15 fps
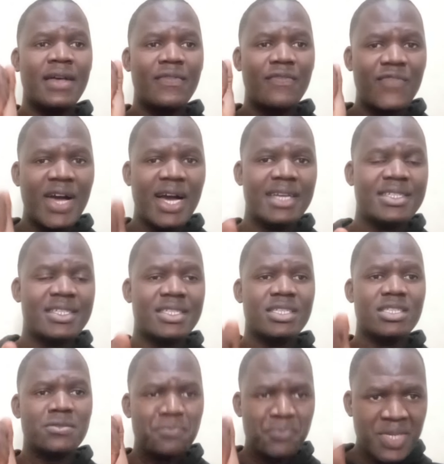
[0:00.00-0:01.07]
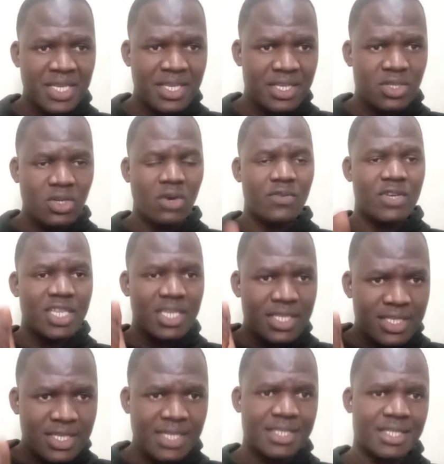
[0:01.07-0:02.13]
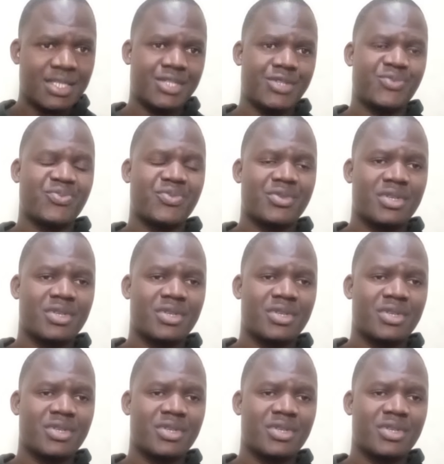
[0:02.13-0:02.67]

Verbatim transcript: that spirit of dictatorship.